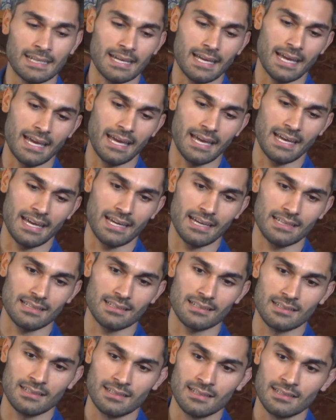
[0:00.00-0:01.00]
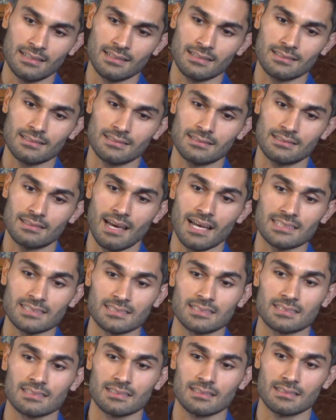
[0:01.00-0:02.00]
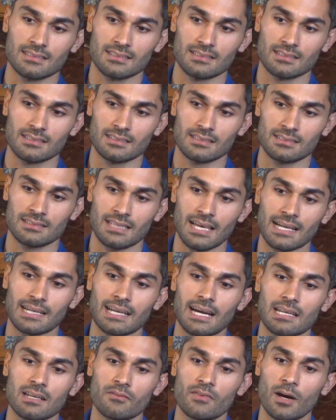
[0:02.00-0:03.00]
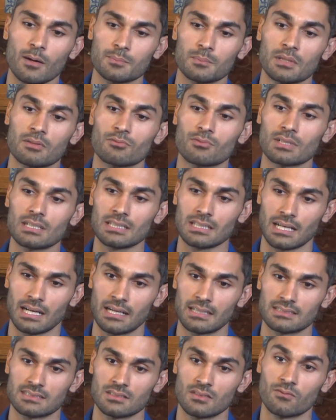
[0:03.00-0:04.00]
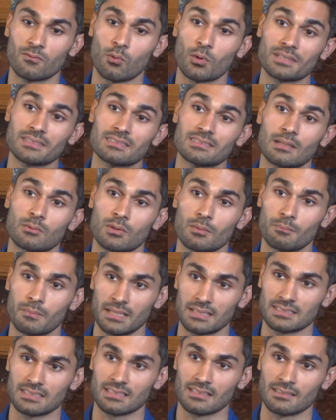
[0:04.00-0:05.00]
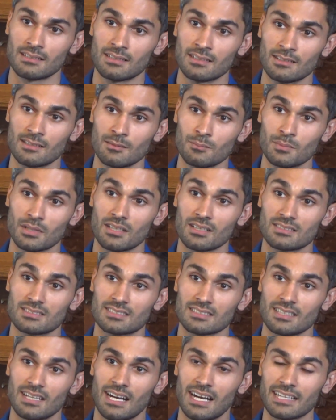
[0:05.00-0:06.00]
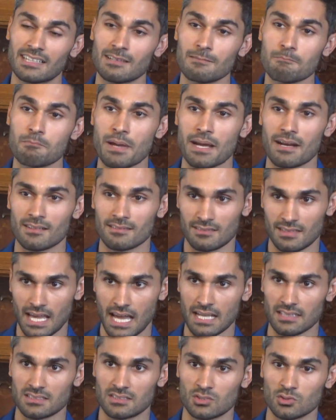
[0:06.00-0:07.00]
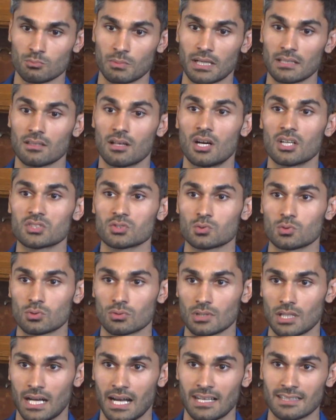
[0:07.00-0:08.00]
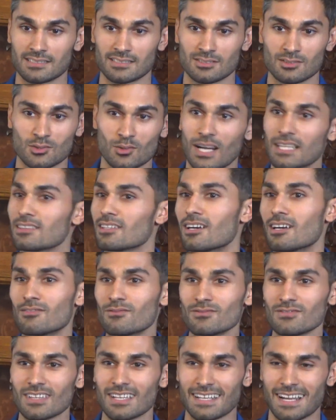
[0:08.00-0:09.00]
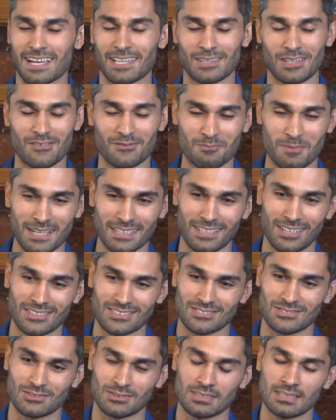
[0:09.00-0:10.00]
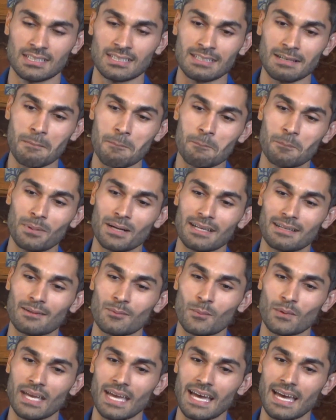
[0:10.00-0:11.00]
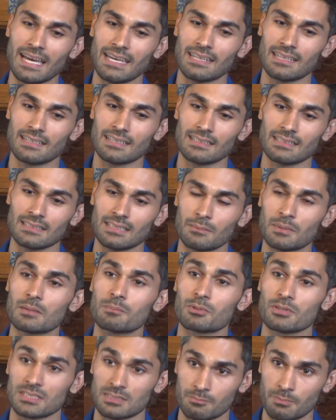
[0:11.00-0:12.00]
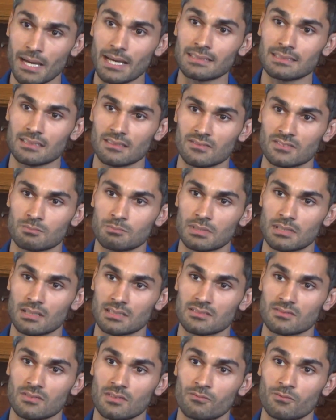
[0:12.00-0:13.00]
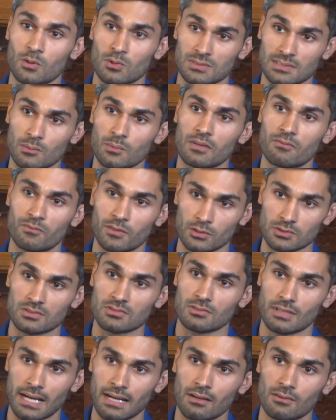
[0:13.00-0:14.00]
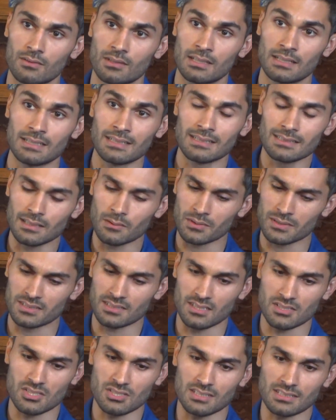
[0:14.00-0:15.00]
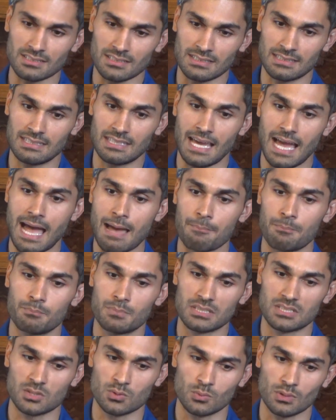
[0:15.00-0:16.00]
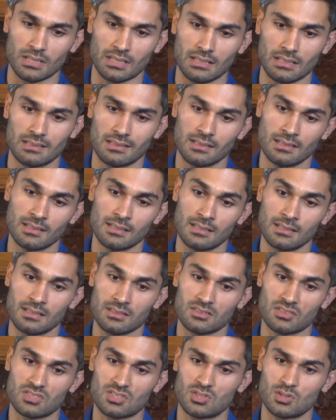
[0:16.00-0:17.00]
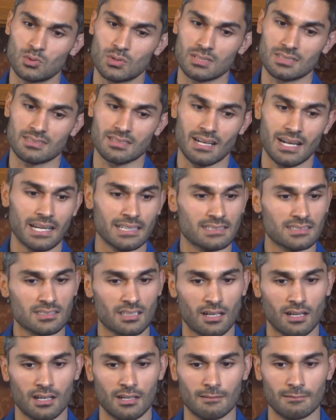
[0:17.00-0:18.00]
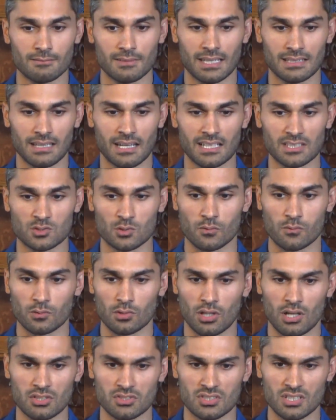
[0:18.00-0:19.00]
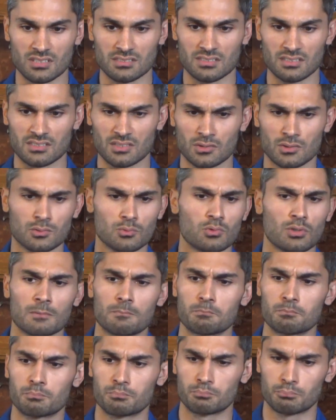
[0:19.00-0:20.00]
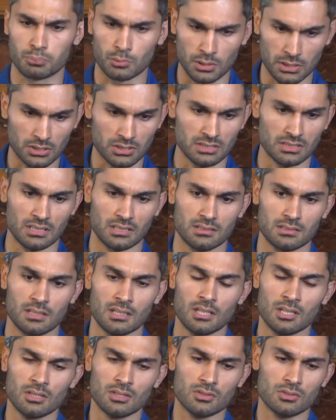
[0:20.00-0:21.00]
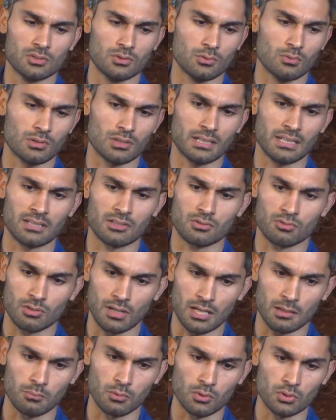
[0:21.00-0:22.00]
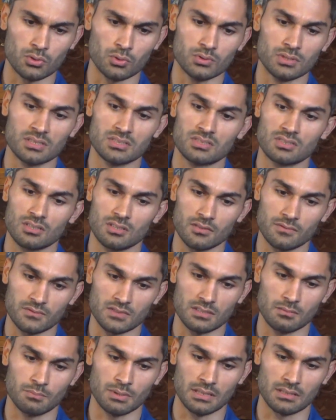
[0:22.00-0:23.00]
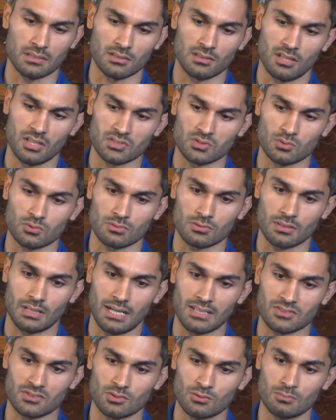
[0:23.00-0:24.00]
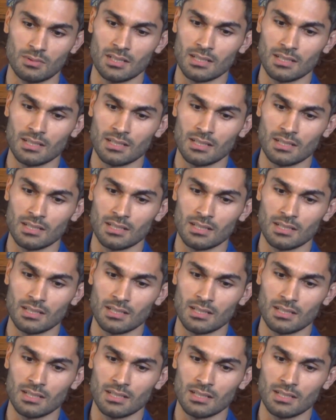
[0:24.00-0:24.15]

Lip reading: And that's that kind of helped me realize the voices that were missing because I compared that to my law school class, who I love, and I loved my law school, but we had limited perspectives because of the folks that we filter out. There was such a gap between the students that I saw at the High School for Law and Justice who were brilliant, who were incredible, who deserved to be in a law school classroom.